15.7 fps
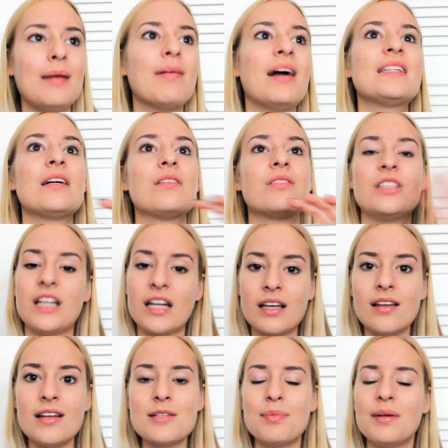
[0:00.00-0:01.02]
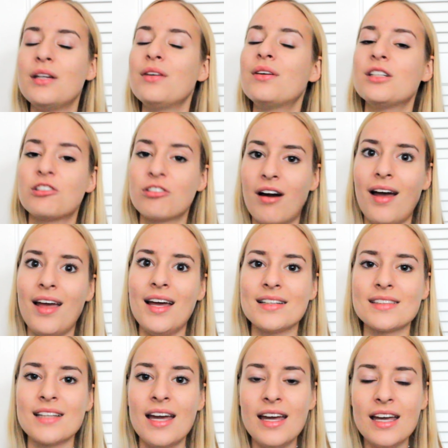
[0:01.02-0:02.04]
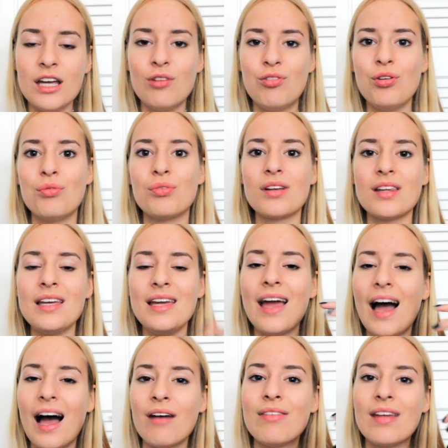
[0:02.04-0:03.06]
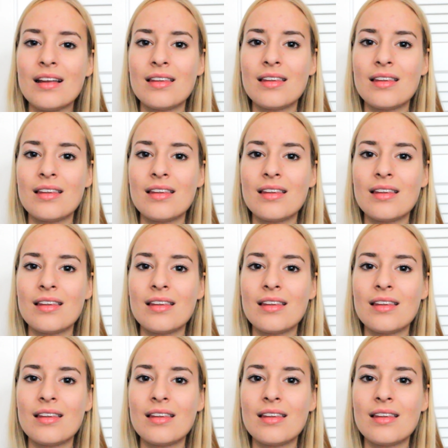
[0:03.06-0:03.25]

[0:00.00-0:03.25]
It might sound ridiculous, but you can try it. If you really have